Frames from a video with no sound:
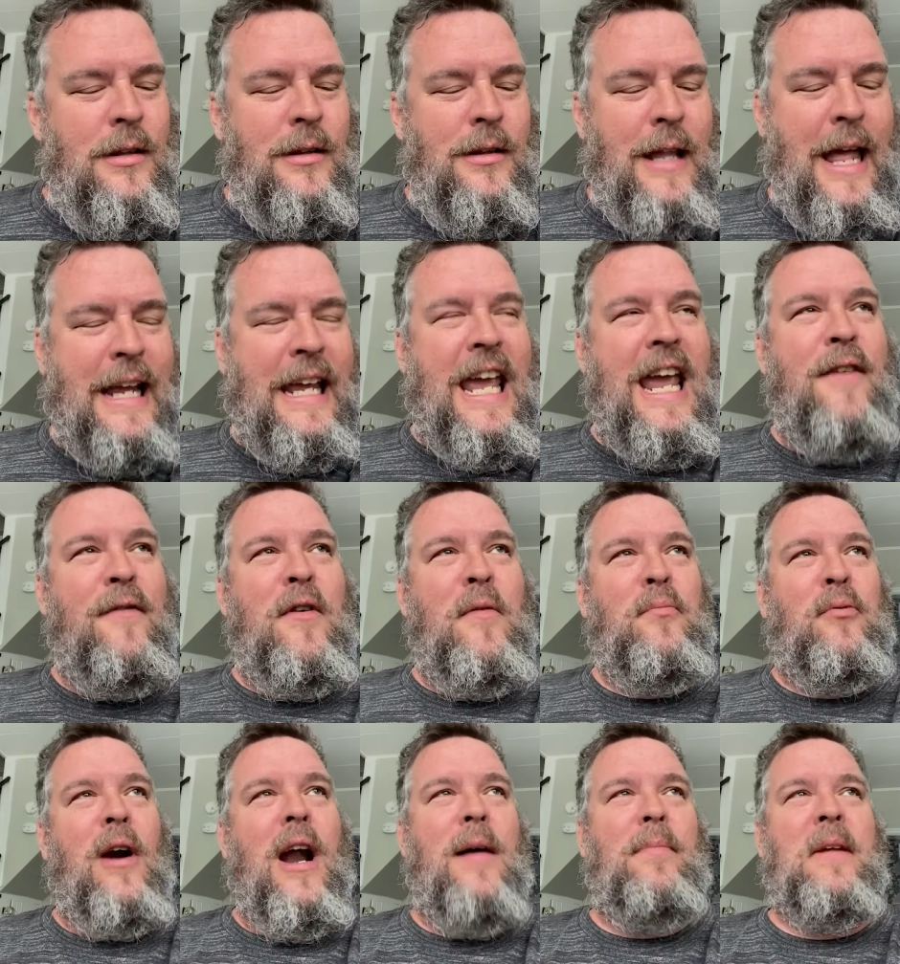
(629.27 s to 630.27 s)
Like even
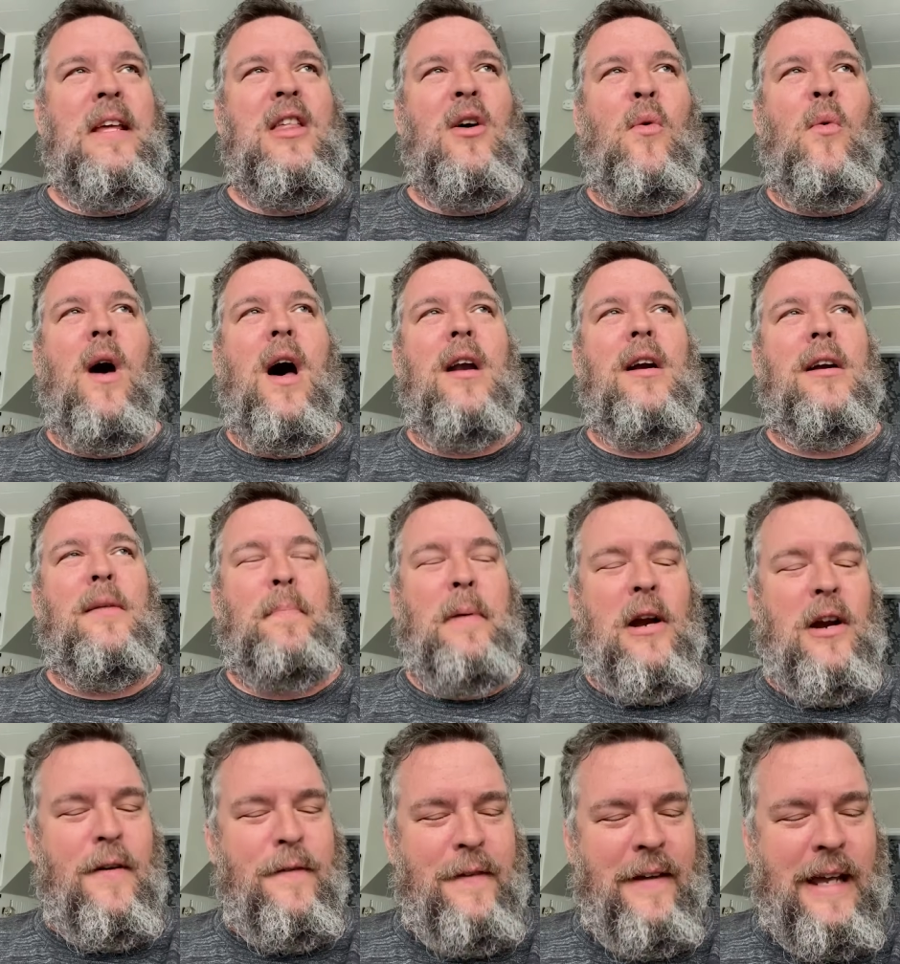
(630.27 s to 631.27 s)
probably the water
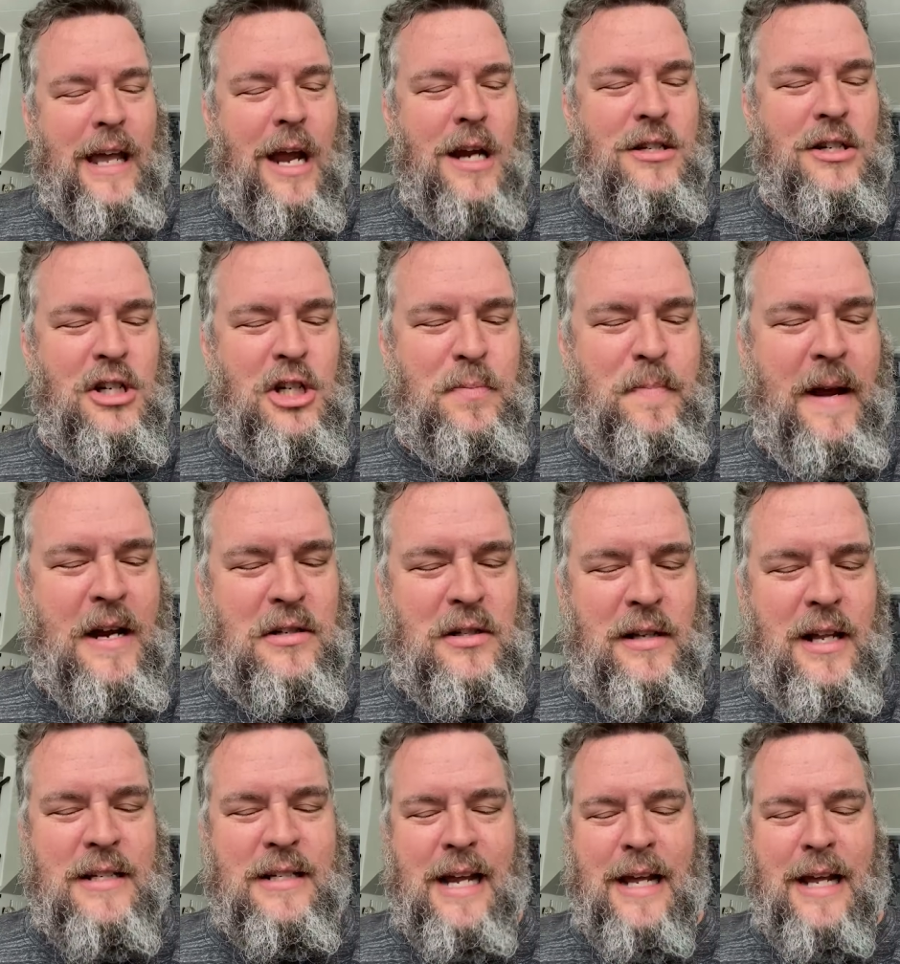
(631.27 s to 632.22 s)
purification specialists,